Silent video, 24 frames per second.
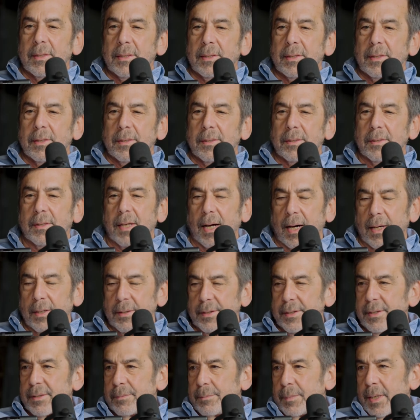a
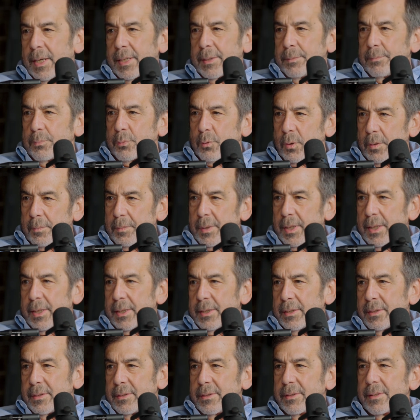colleague of mine brought
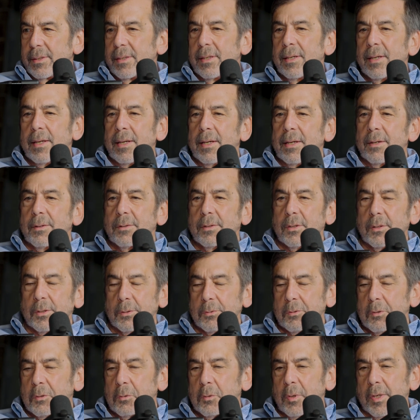me in
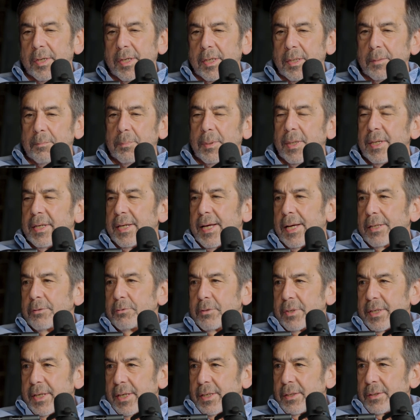because we were working in
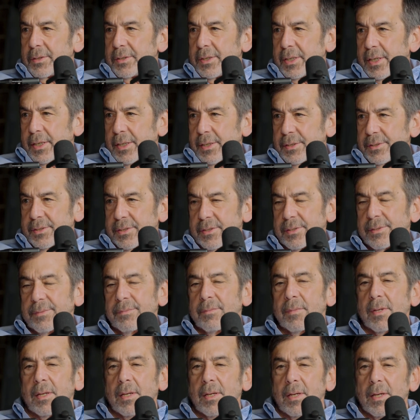pediatric ARDS.
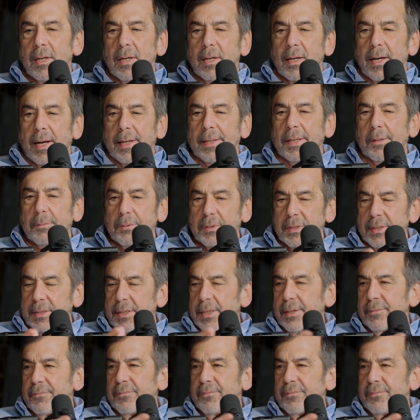And there was an